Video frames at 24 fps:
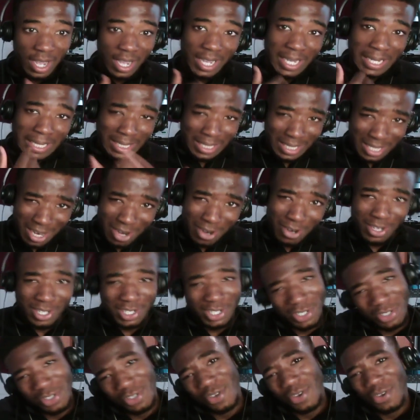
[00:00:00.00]
His
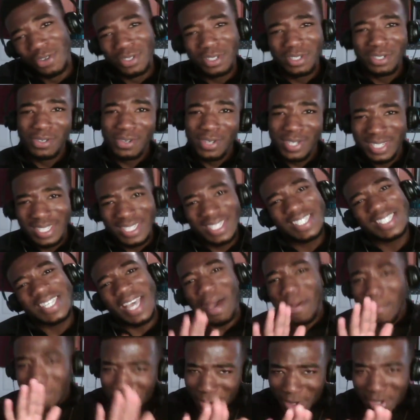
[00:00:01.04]
lyrics, you know, he's
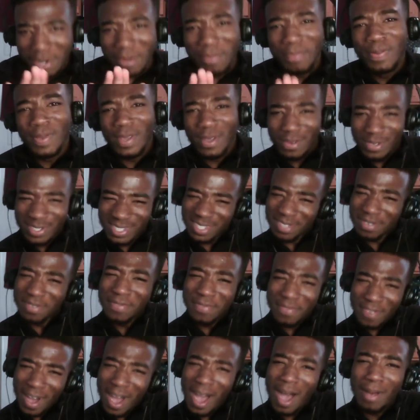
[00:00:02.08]
tampering the beat with
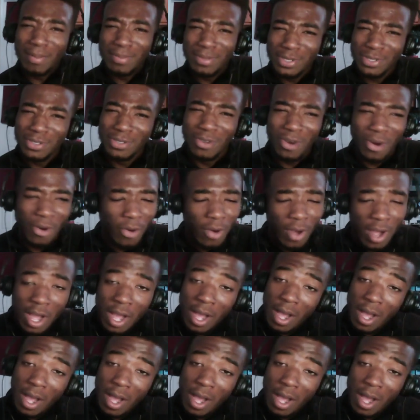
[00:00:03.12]
some vibes, you know.